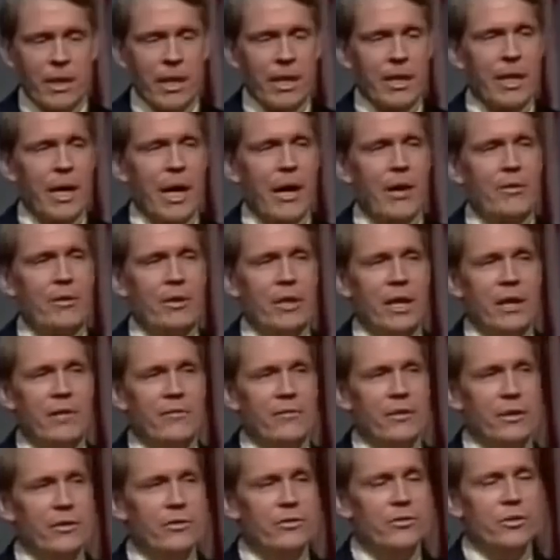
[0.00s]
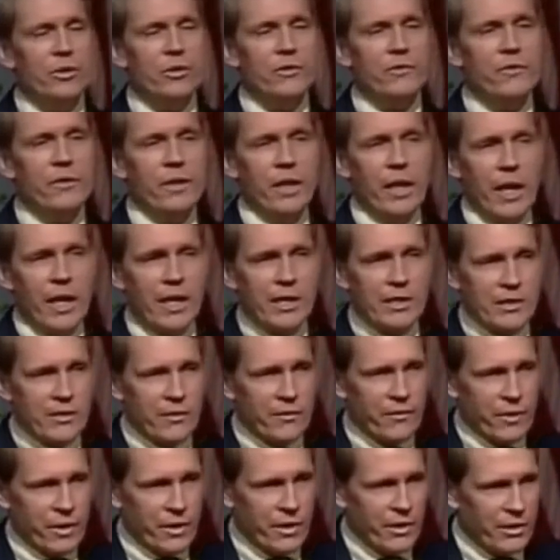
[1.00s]
and how the evolution
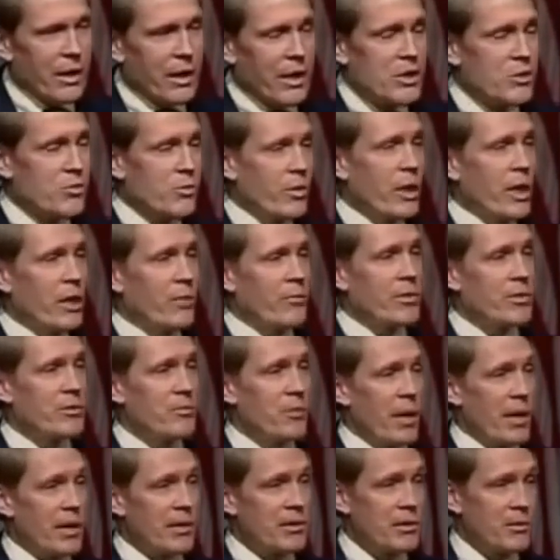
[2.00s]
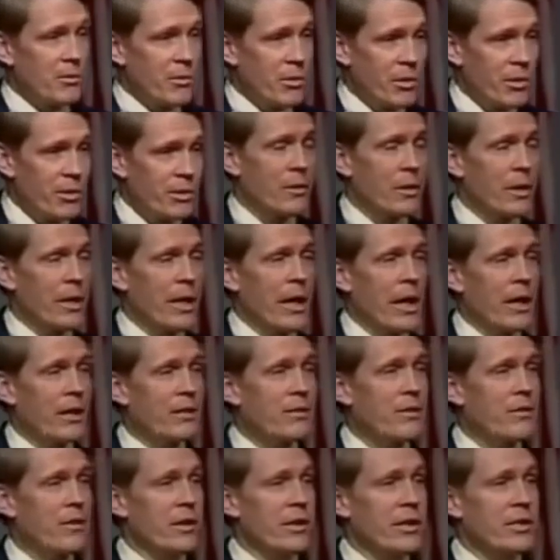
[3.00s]
philosophy is really responsible for a lot of
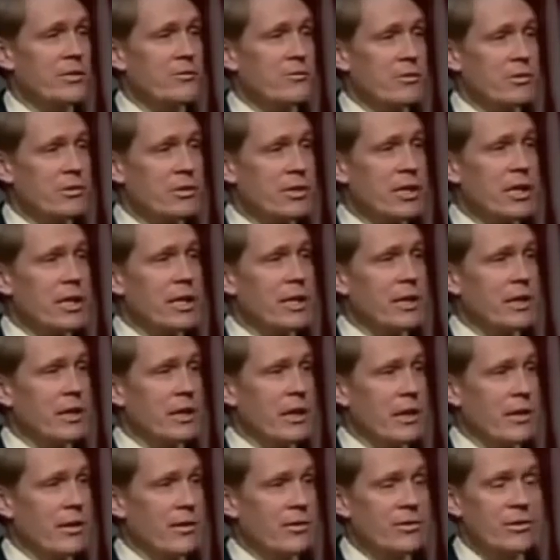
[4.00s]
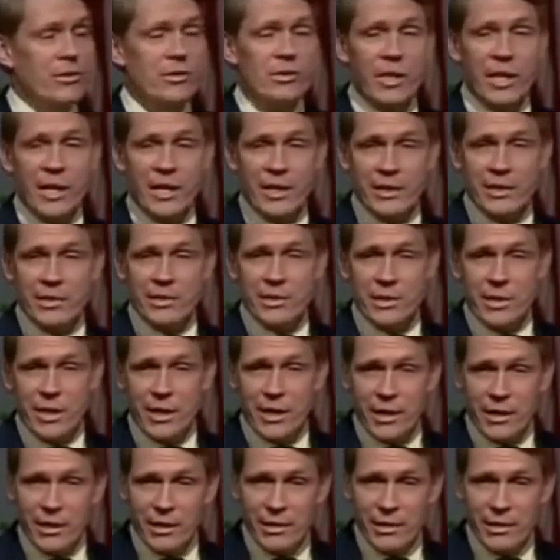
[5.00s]
the things we're seeing in our society today.